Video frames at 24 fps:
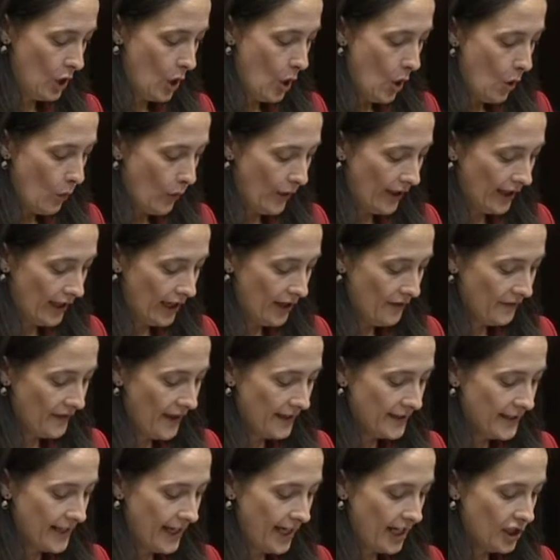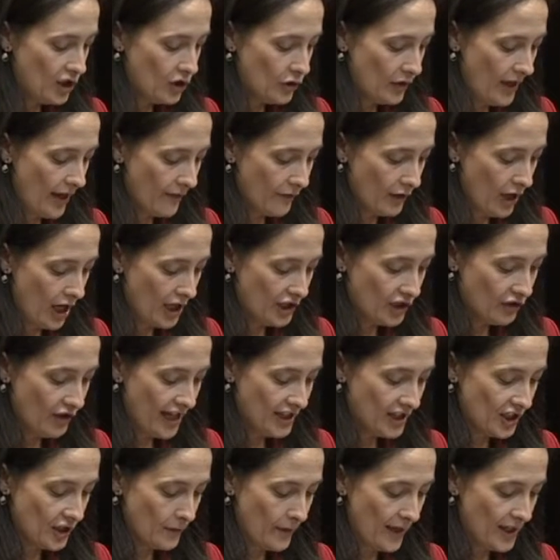We learned that day to never
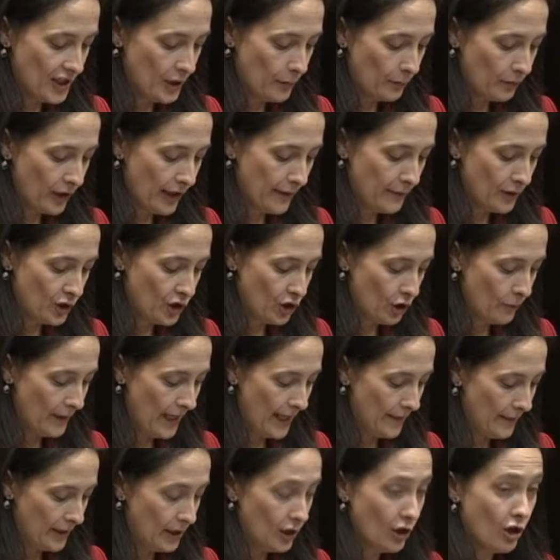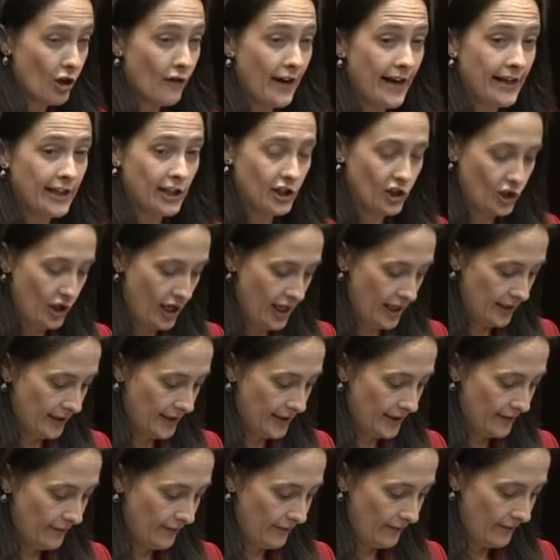underestimate a premature baby or any child.
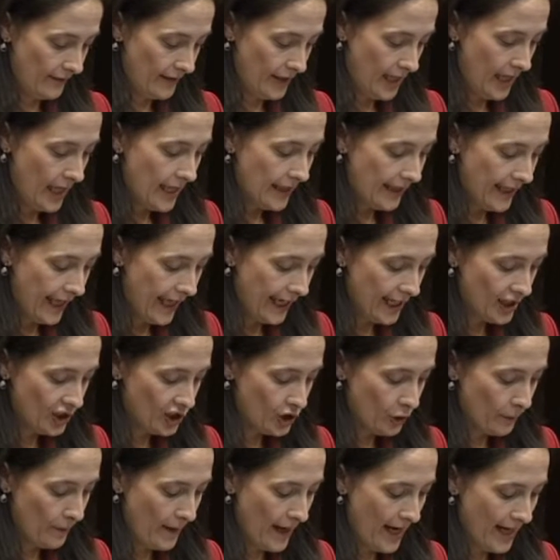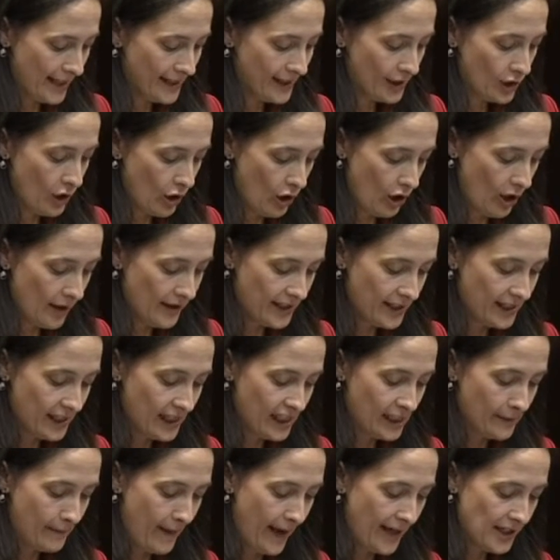They can surpass all that is
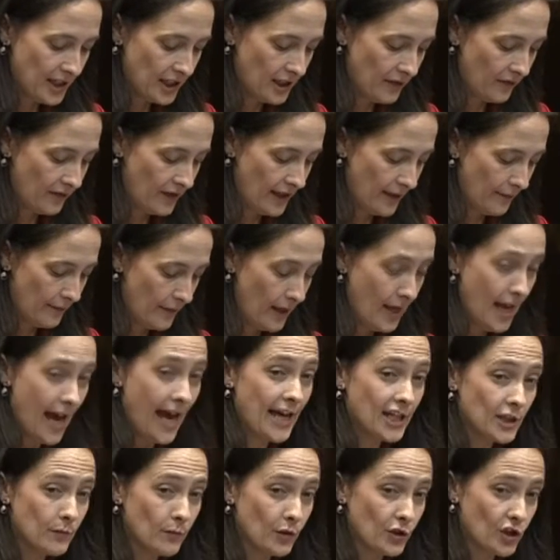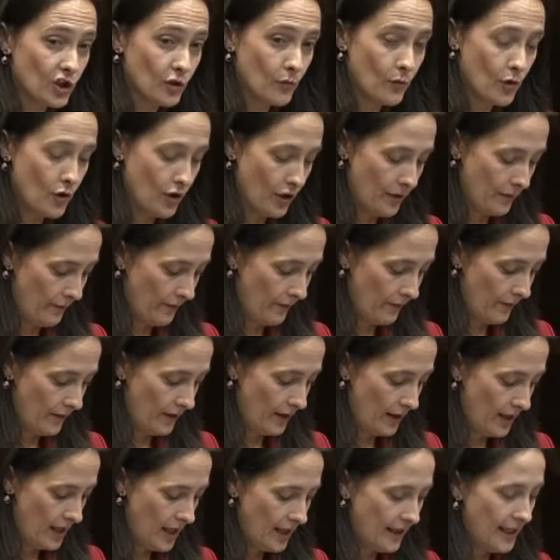expected of them and much more.
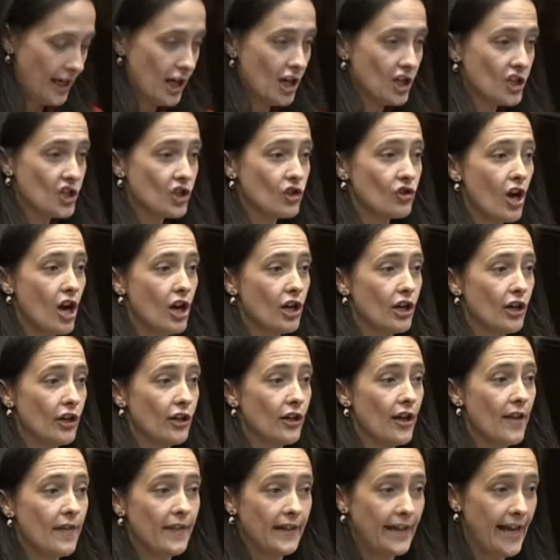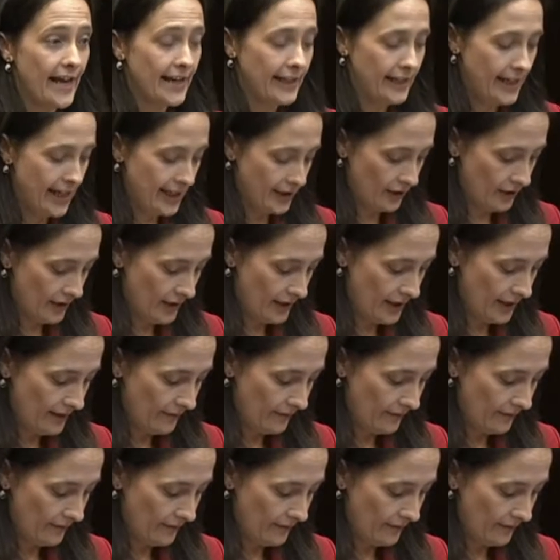They are stronger than any adult.